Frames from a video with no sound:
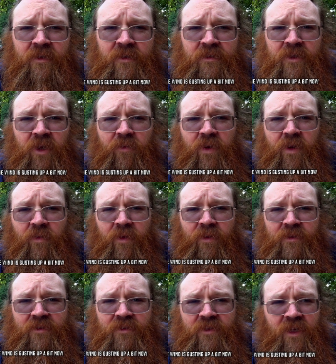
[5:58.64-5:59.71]
So anyway,
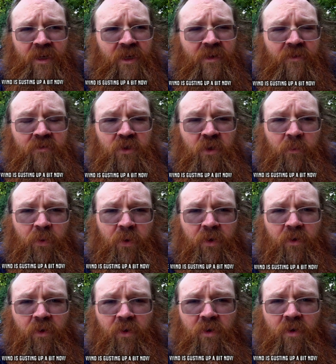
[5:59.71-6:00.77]
this gives you a pretty
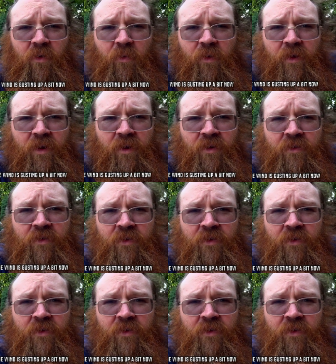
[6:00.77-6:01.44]
good look.